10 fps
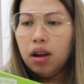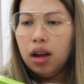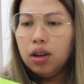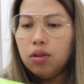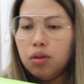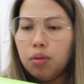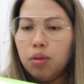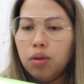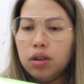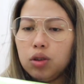ano,
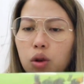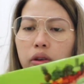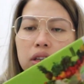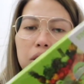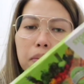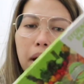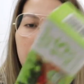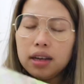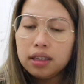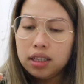storage
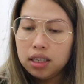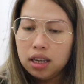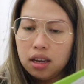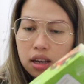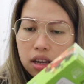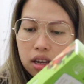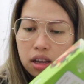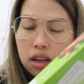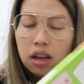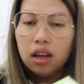bags.
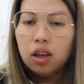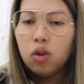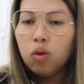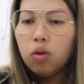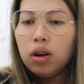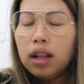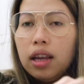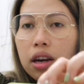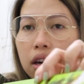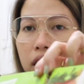Yung
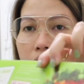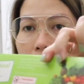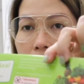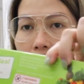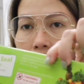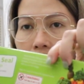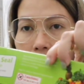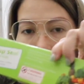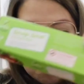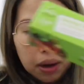clear
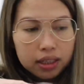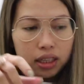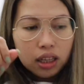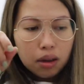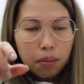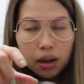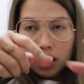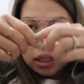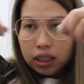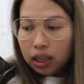na plastic na
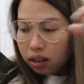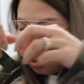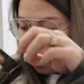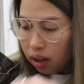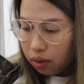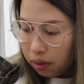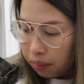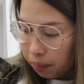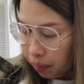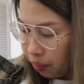may seal, ganun.
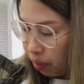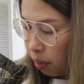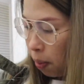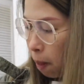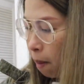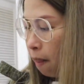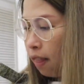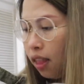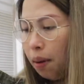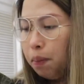
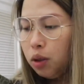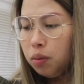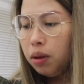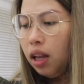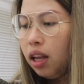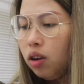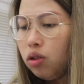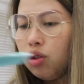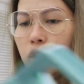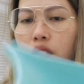Tapos, binili
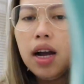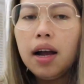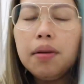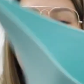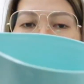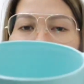ko to siya.